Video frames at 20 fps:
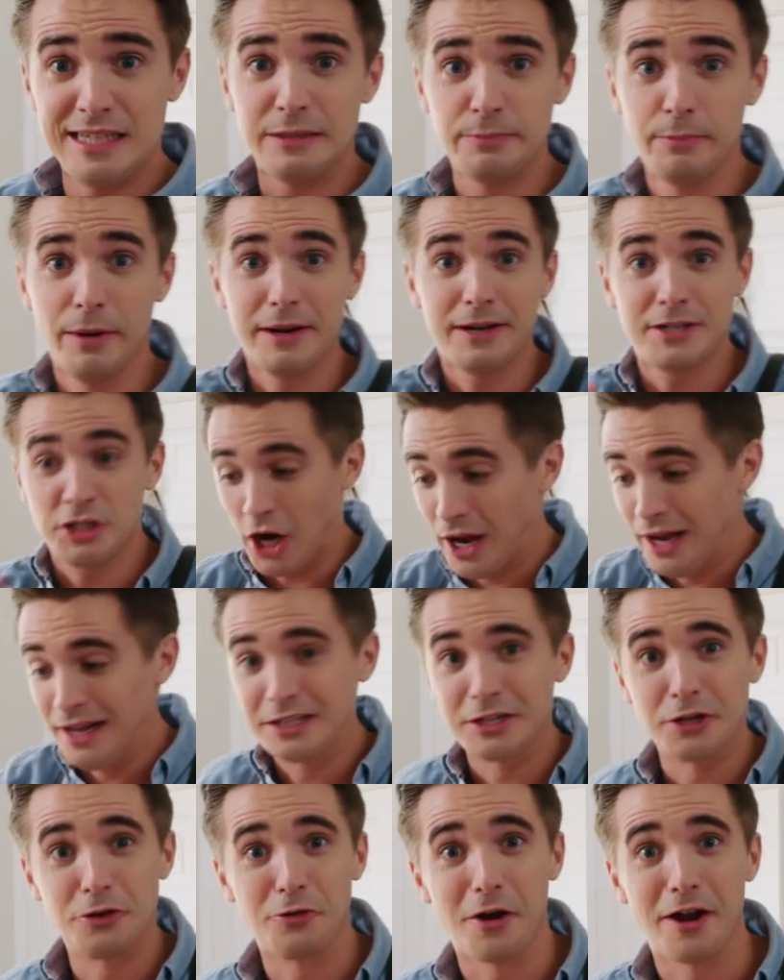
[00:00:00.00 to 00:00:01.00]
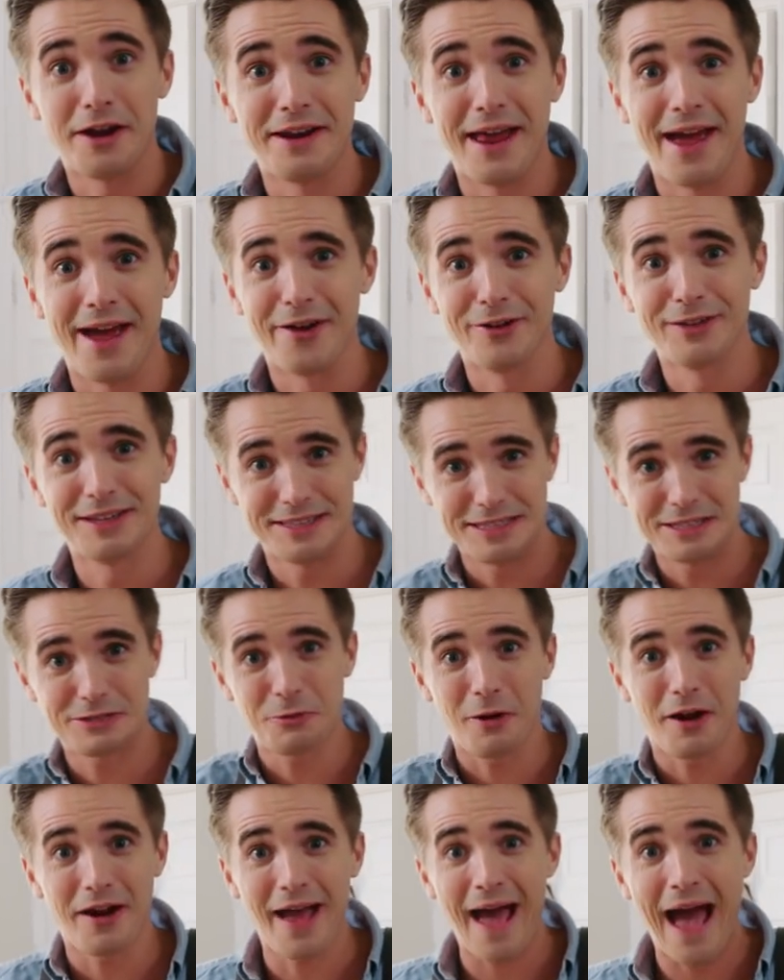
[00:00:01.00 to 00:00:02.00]
is my childhood right now. This is
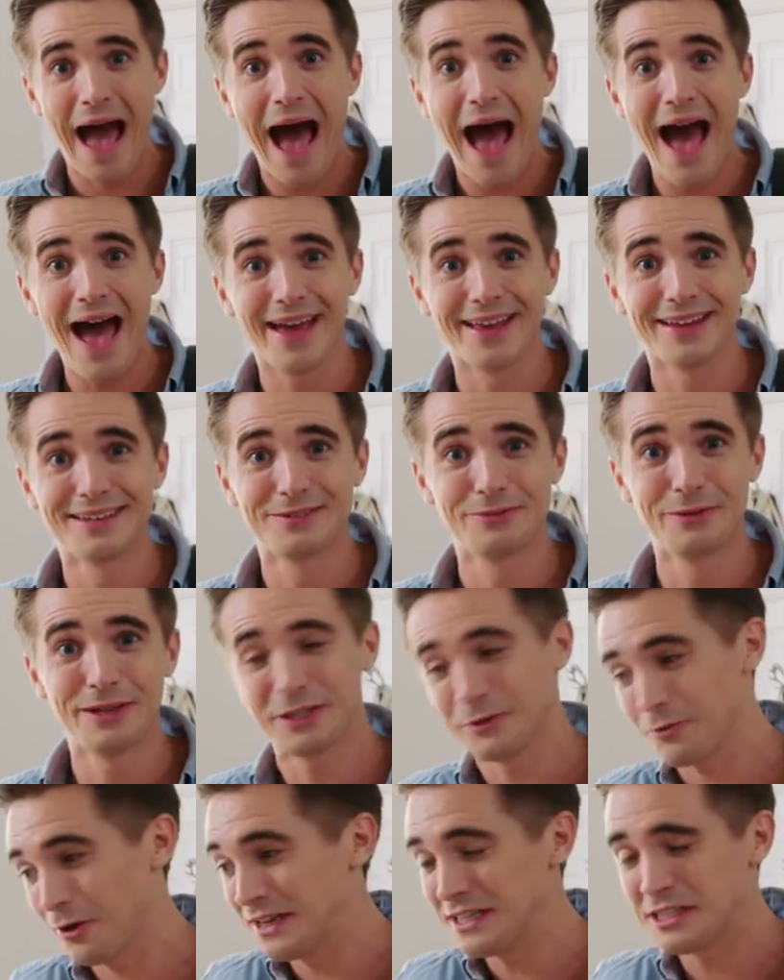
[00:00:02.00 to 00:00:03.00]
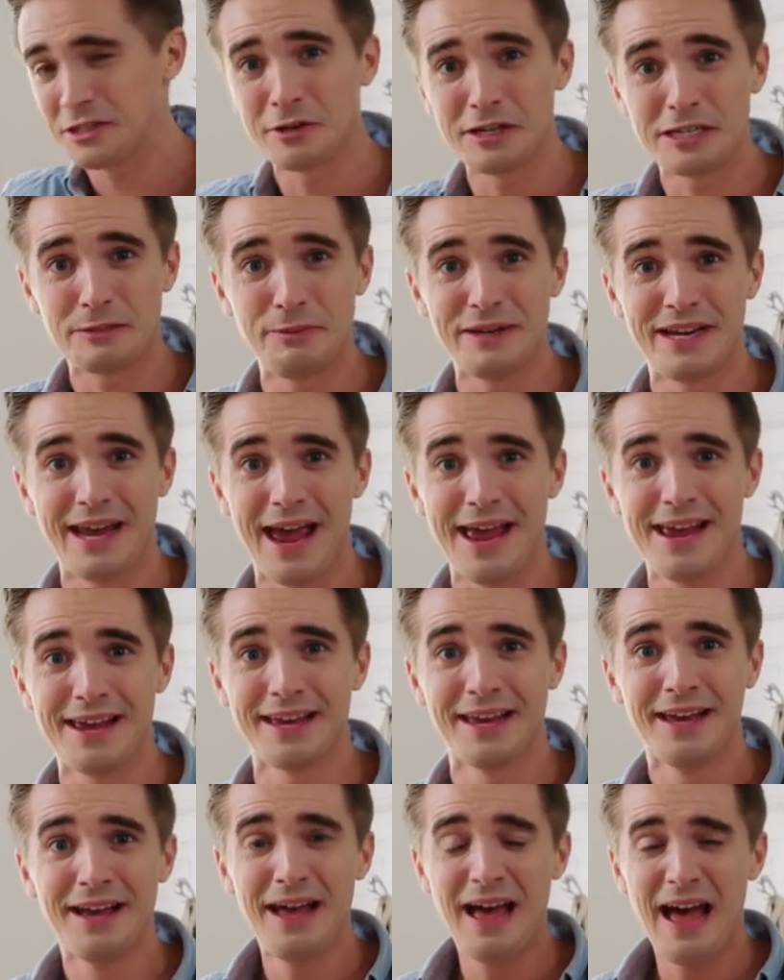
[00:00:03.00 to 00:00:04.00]
what I had with a Rice Krispie
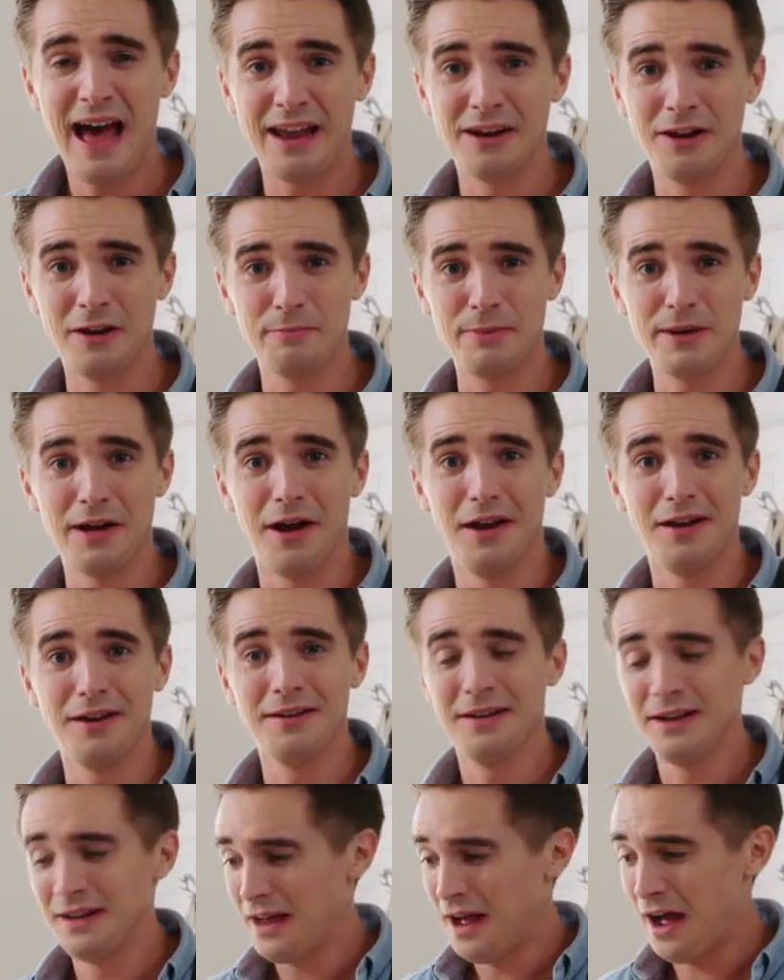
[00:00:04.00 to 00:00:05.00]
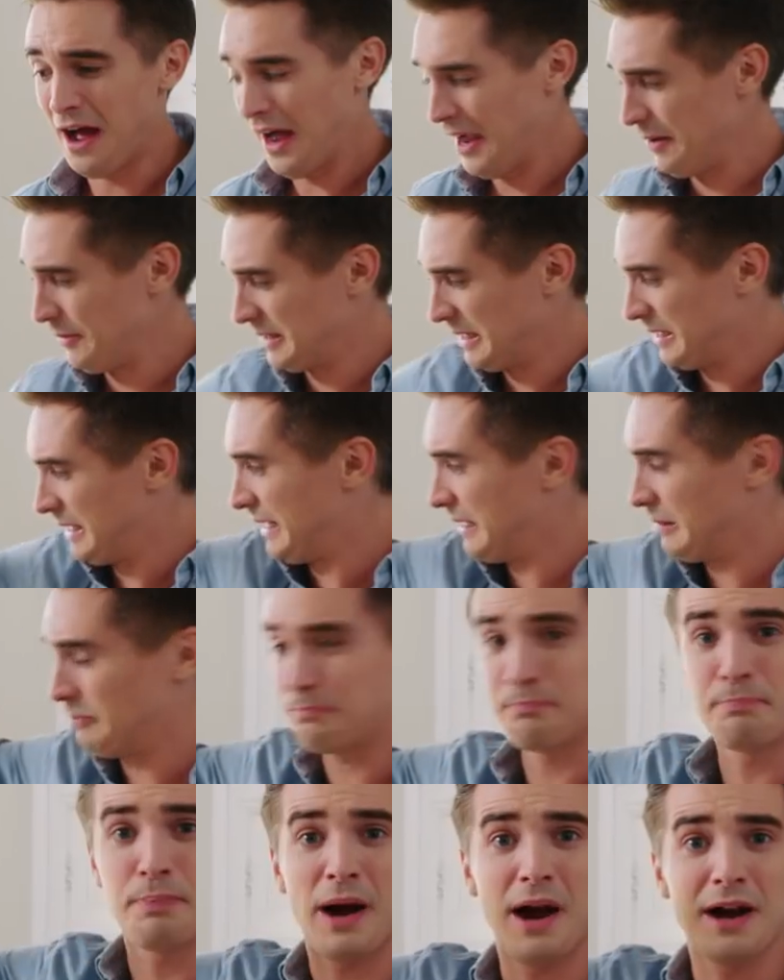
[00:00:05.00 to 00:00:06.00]
cake, and I'd be all high with a little
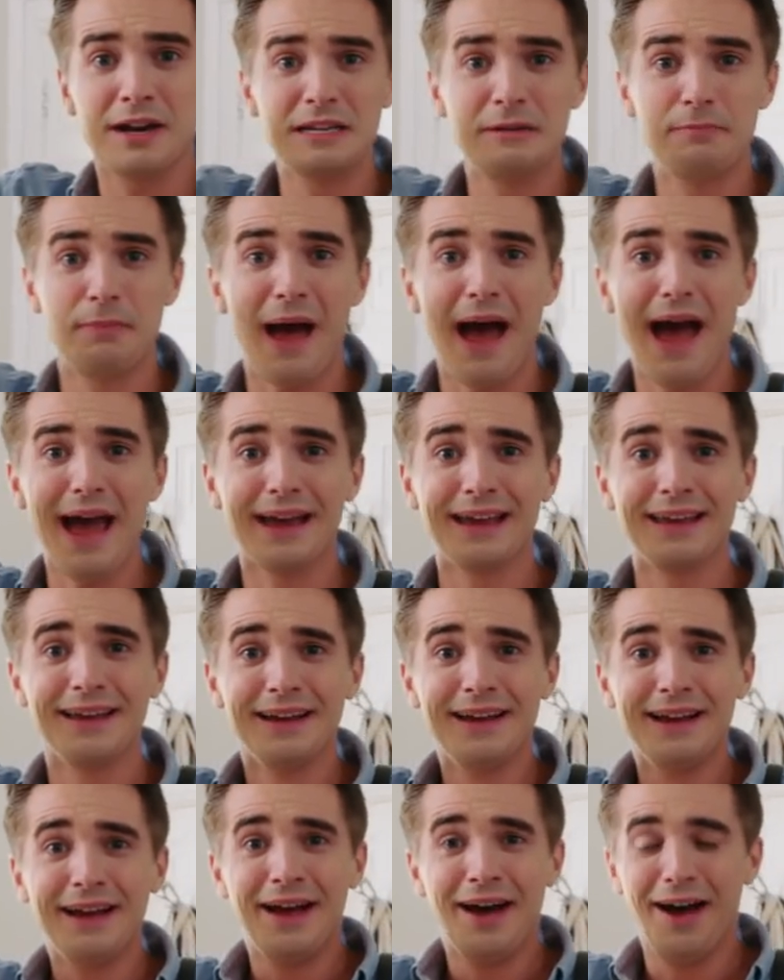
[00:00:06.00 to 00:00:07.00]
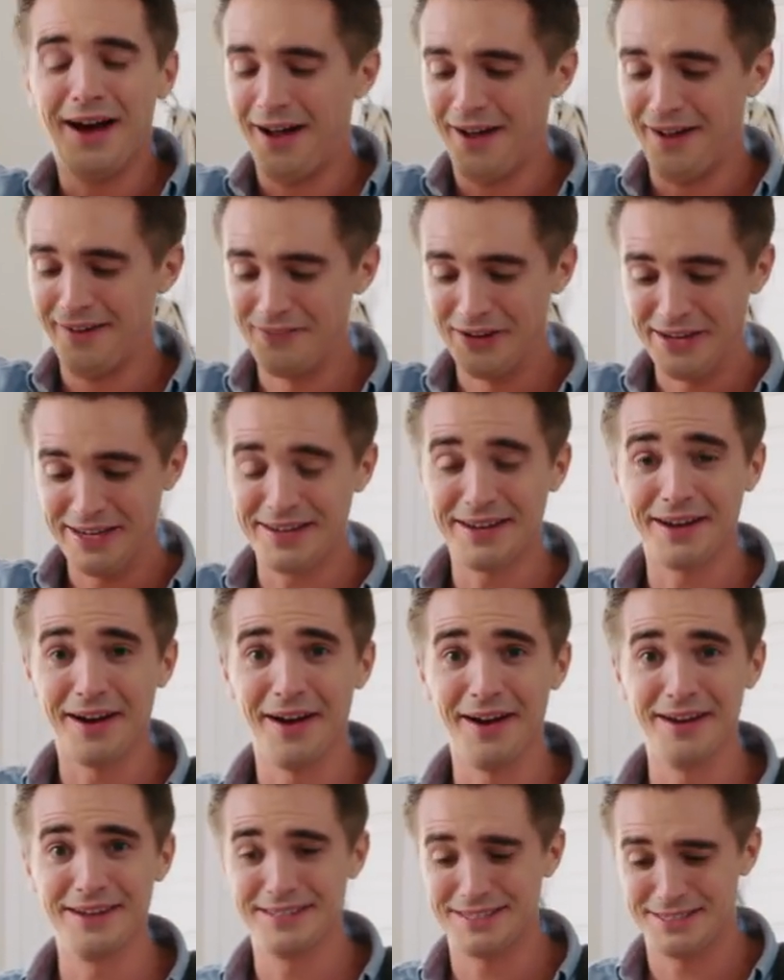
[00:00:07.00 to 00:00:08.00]
party bag. Oh my
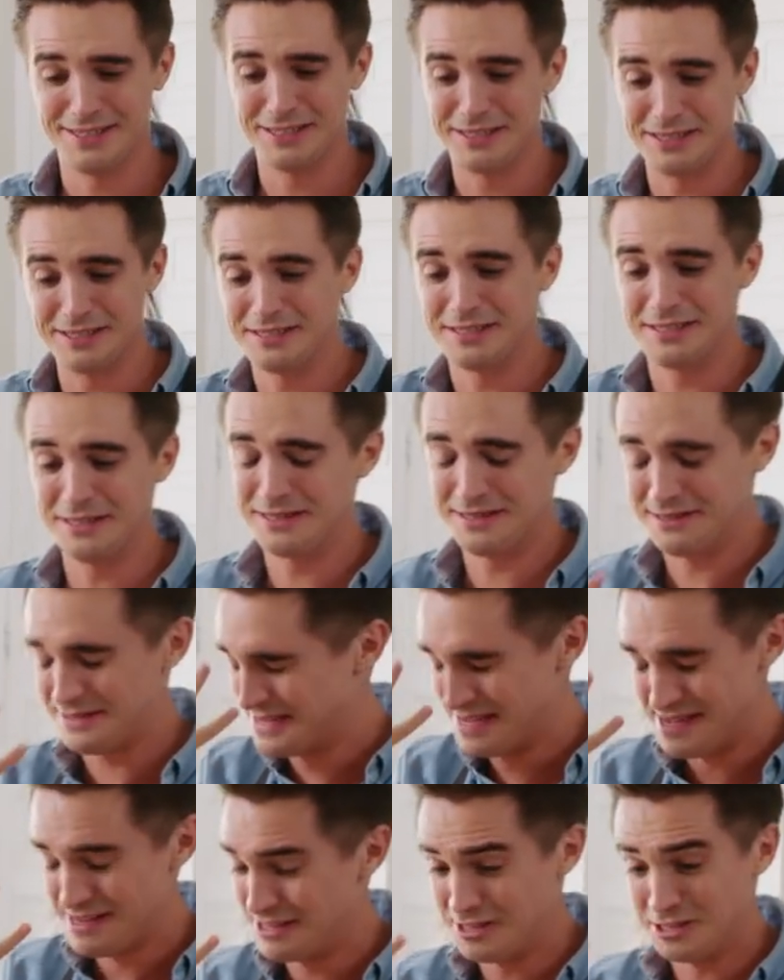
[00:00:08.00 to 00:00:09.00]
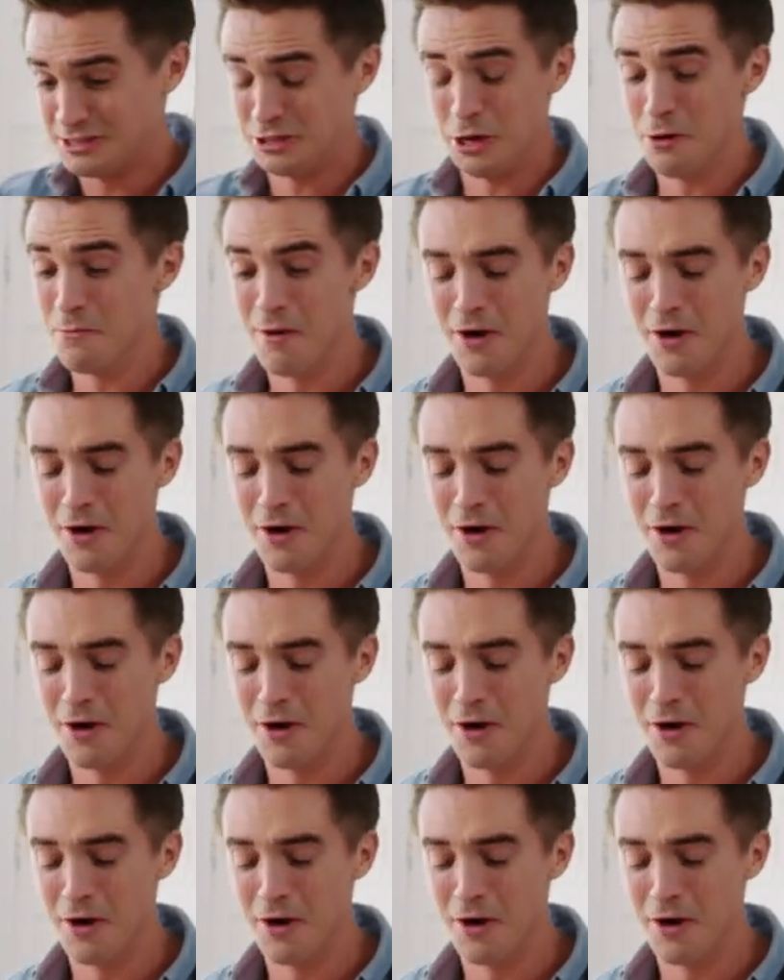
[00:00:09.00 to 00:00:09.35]
God, it's too